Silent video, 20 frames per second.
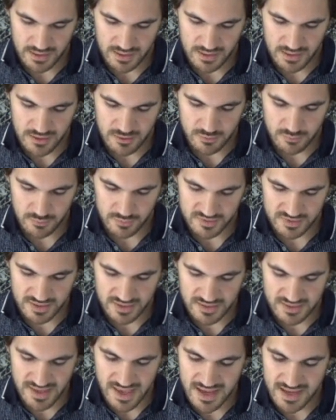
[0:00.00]
equals
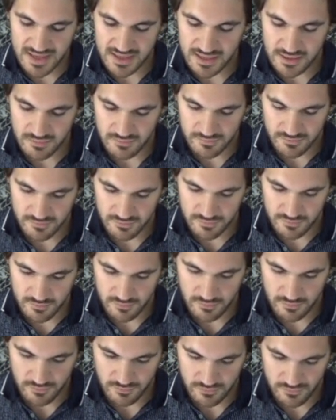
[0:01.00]
negative
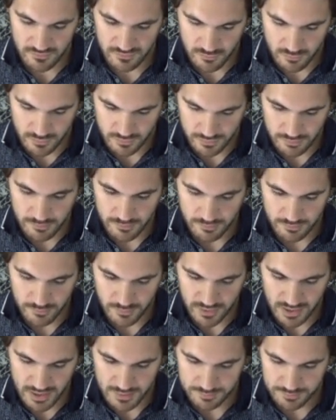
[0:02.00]
4.
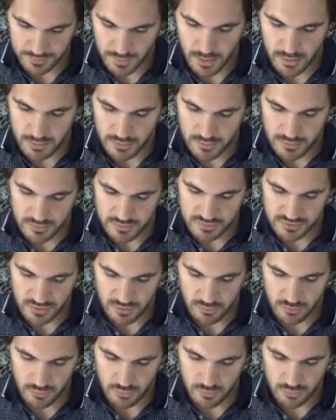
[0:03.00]
Okay?
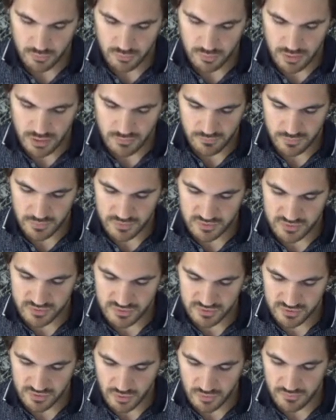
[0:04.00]
So if we
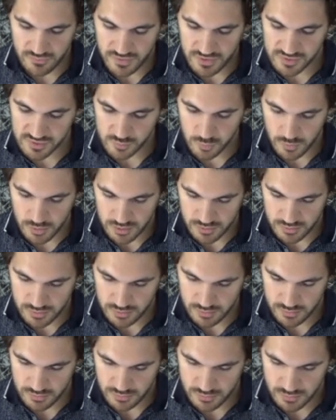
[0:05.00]
solve this one,
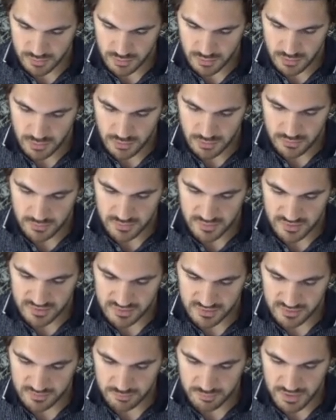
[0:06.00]

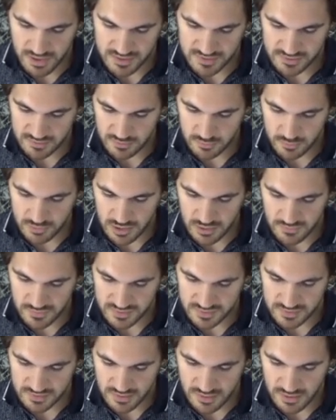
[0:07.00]
this basically will give
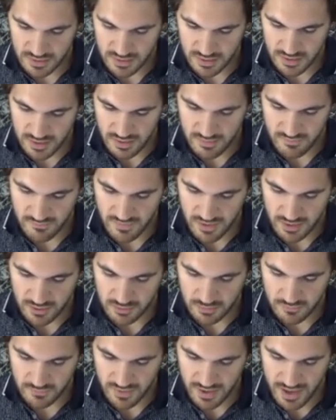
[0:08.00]
us a
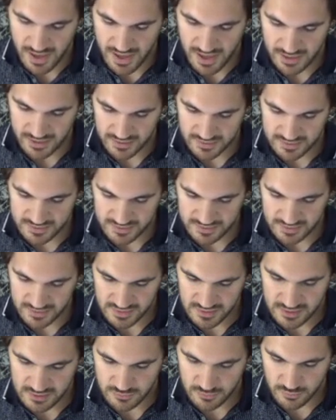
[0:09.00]
value of x
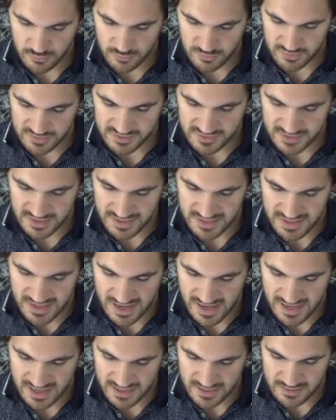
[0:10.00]
equals
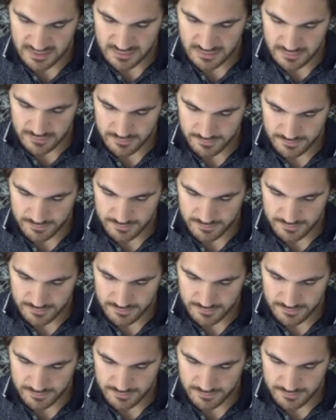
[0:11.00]
9. And